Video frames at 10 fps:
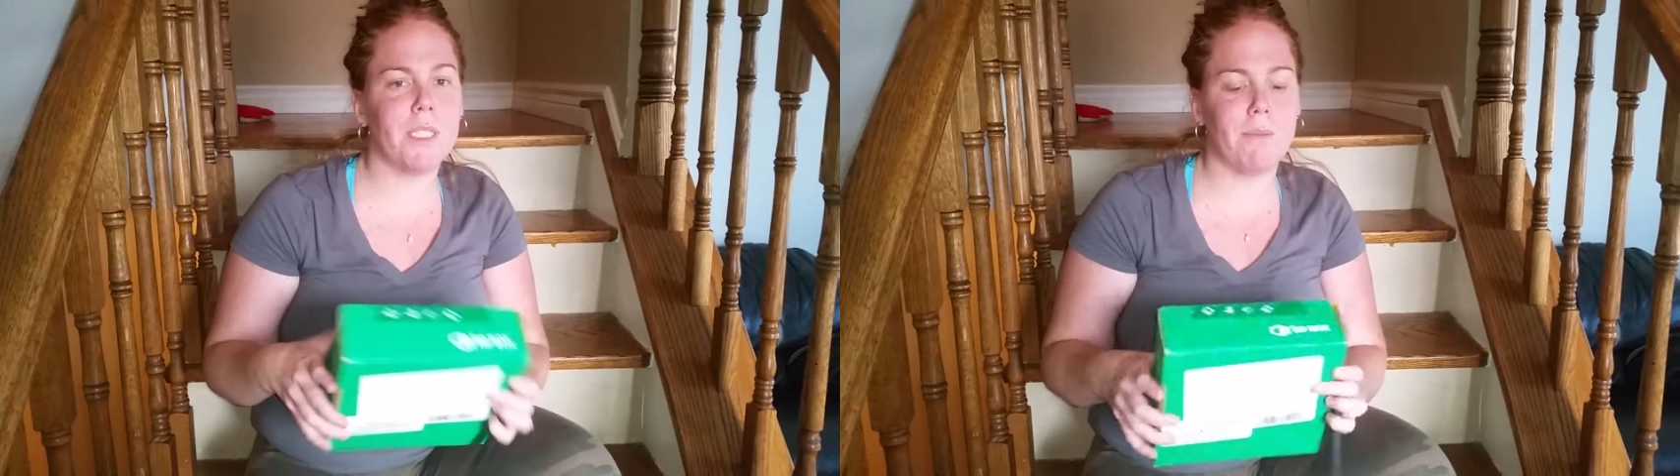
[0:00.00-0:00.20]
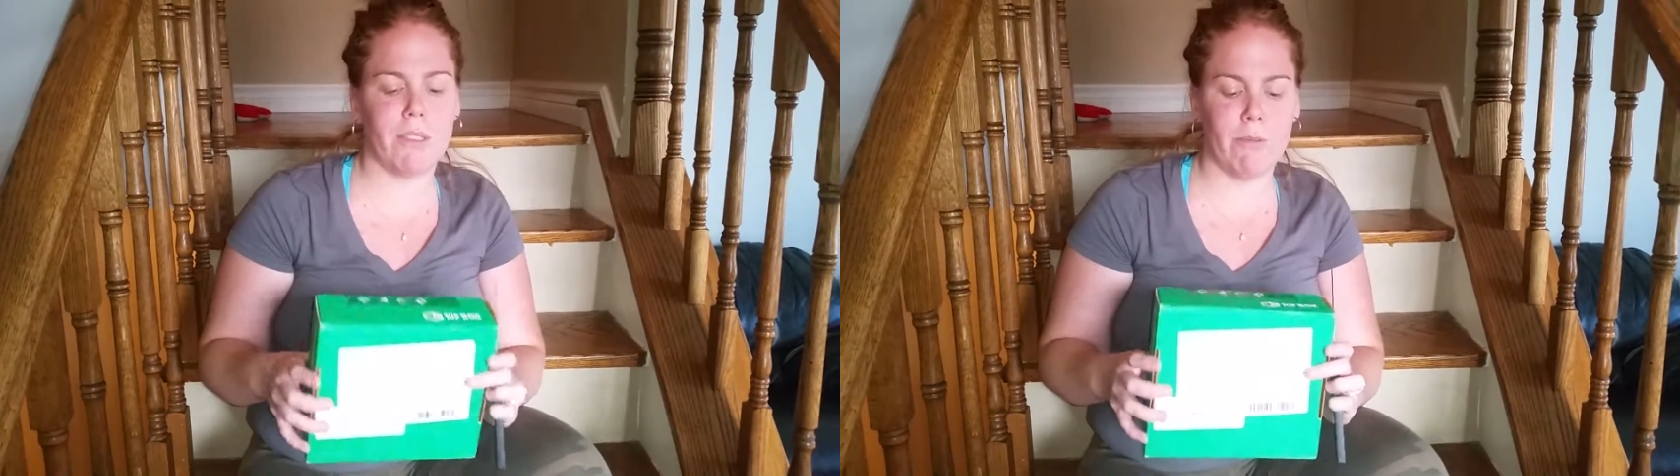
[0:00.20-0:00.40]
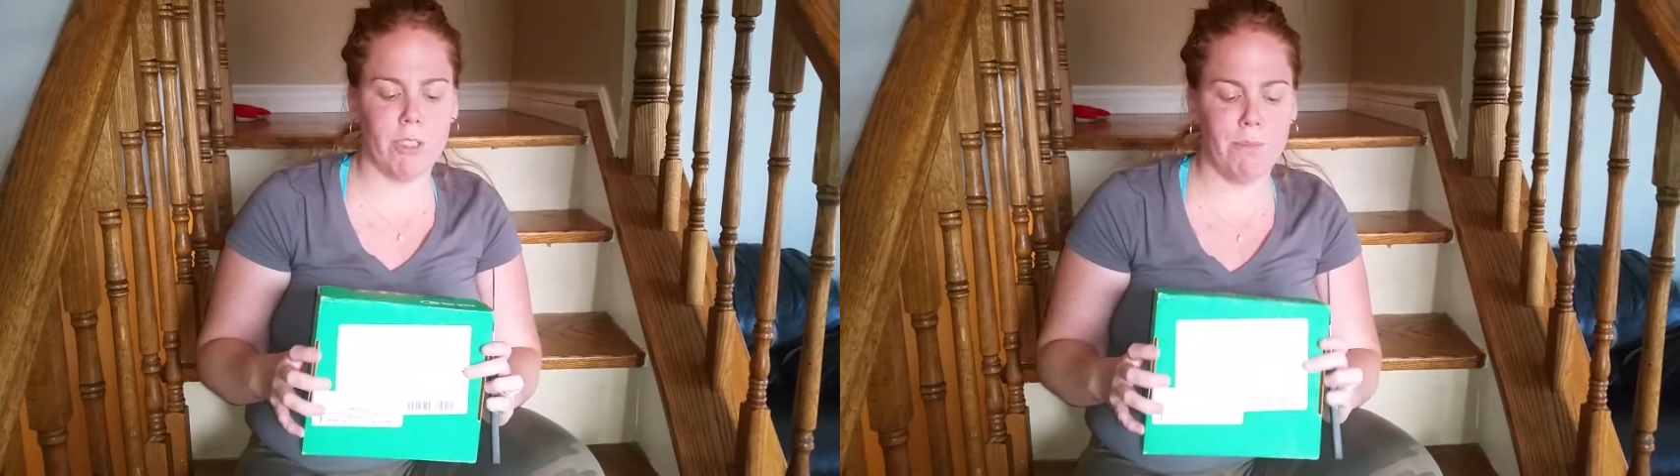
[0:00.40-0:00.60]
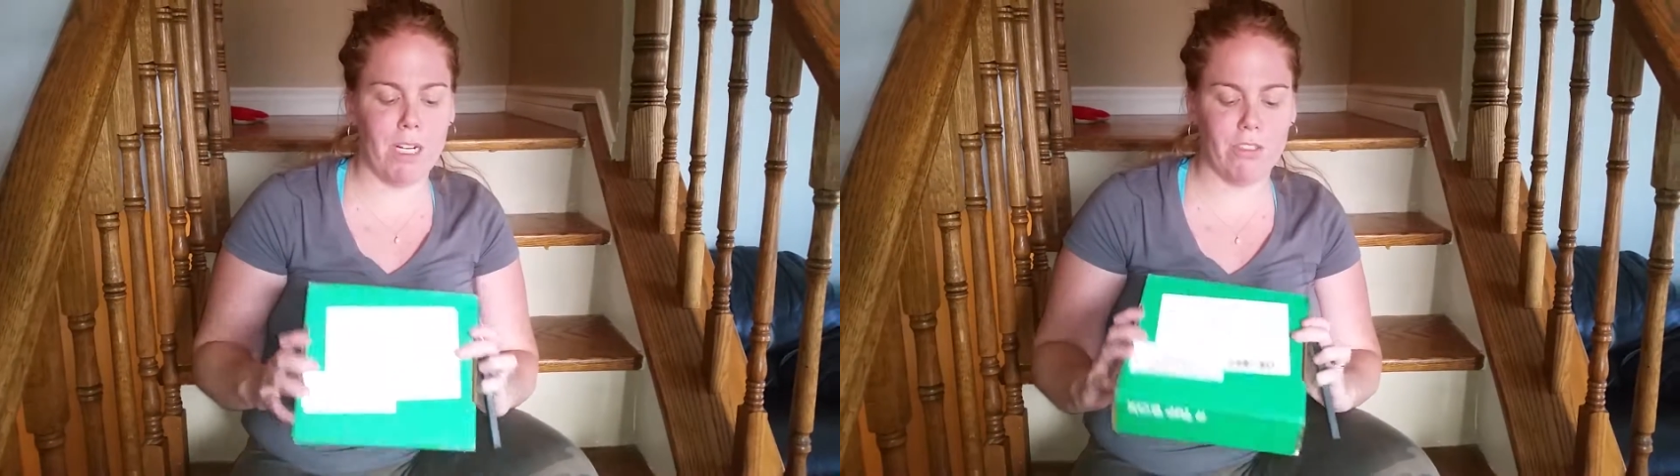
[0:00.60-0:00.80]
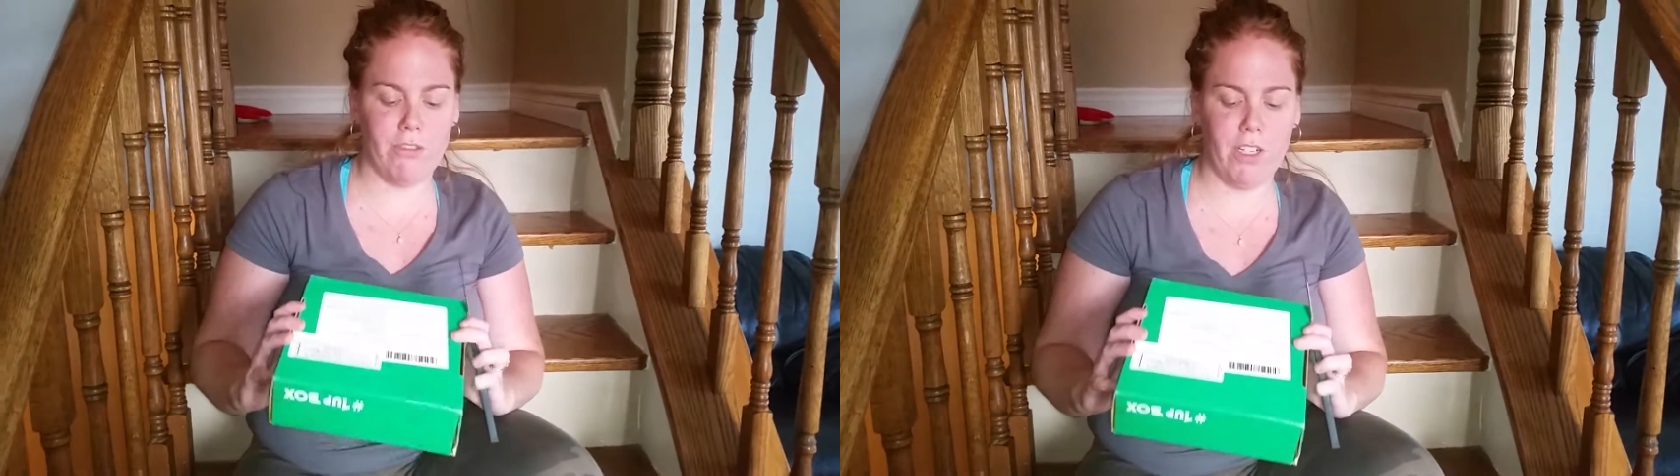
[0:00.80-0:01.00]
Subscription
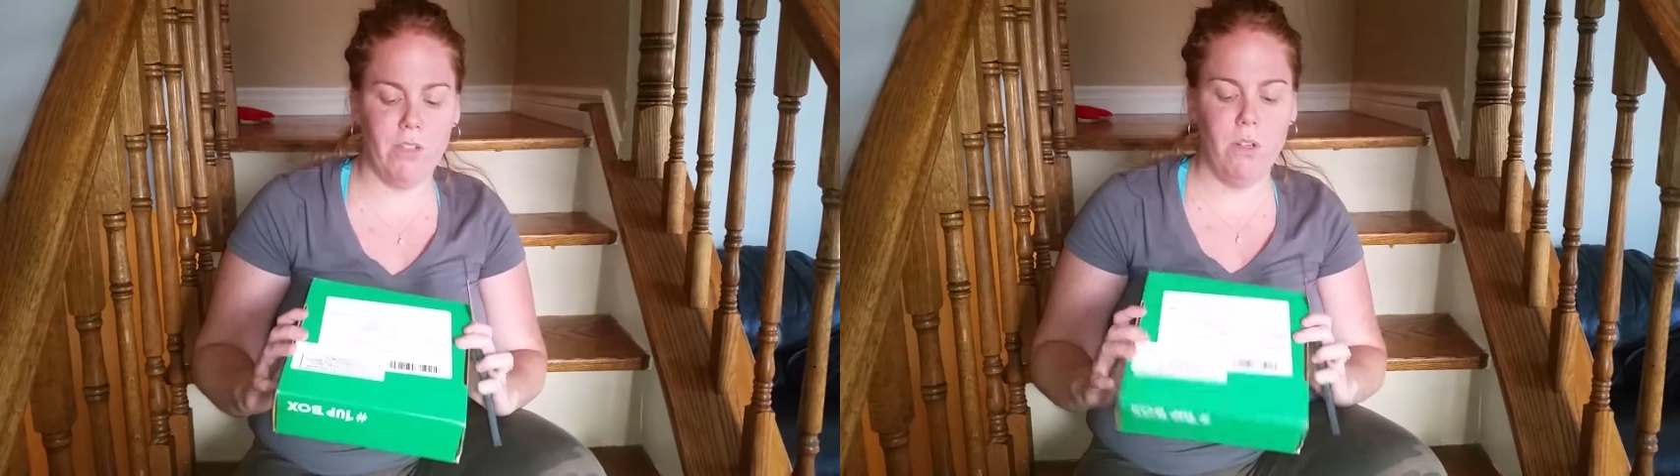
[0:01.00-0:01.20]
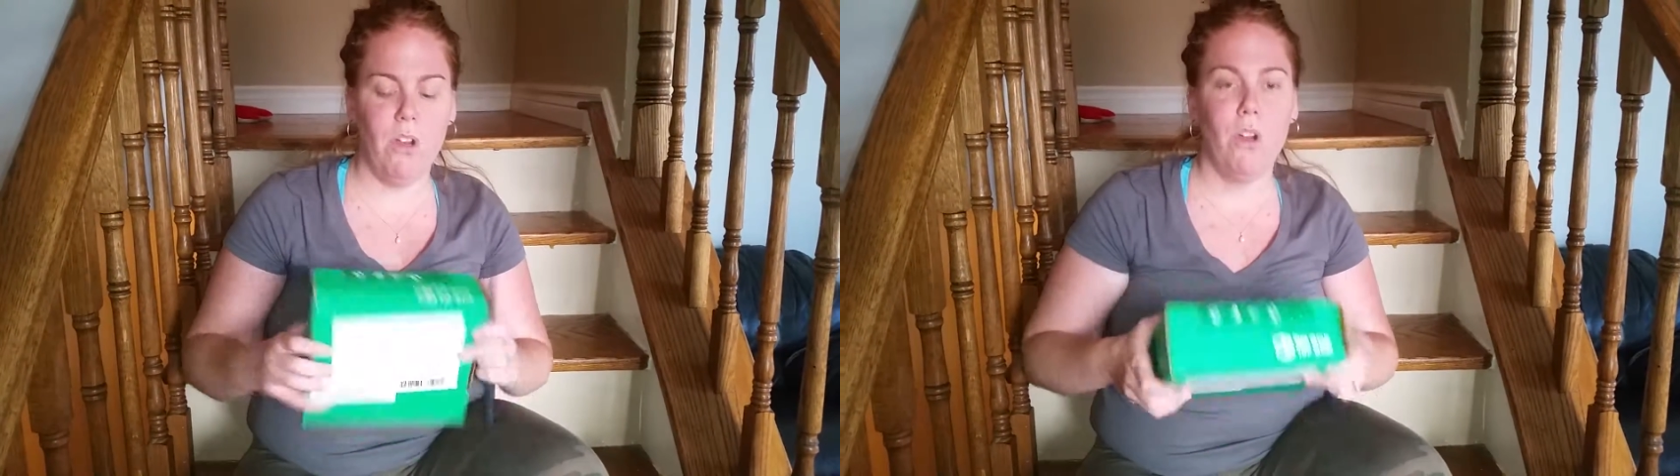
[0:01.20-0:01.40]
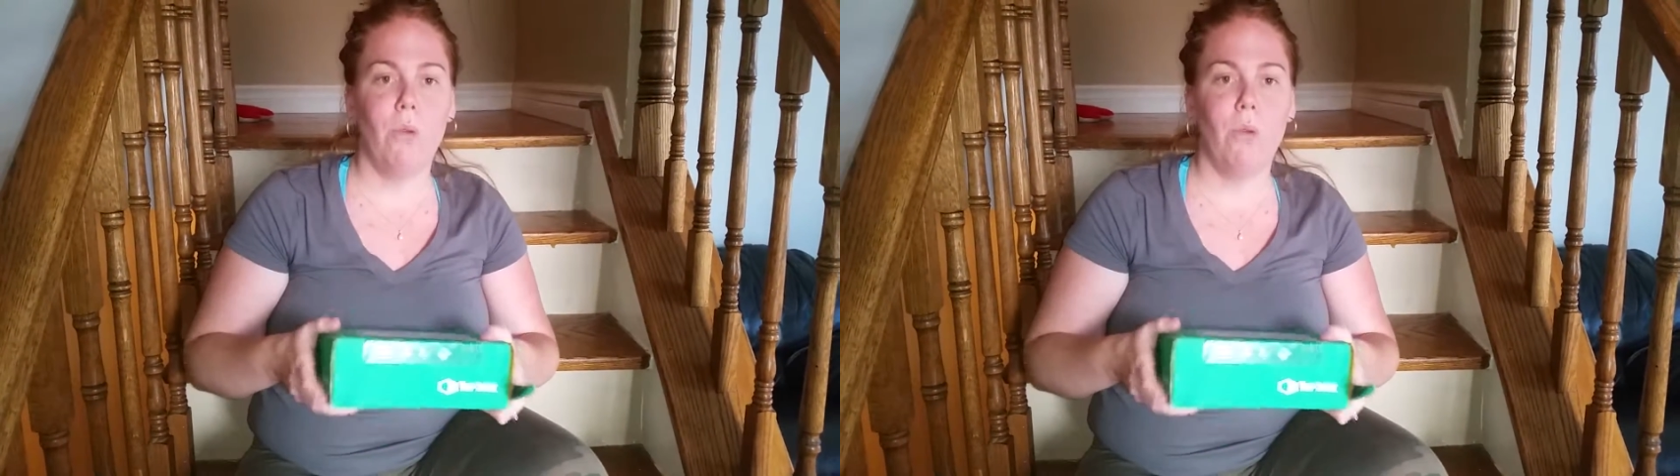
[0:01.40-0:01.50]
Box Review.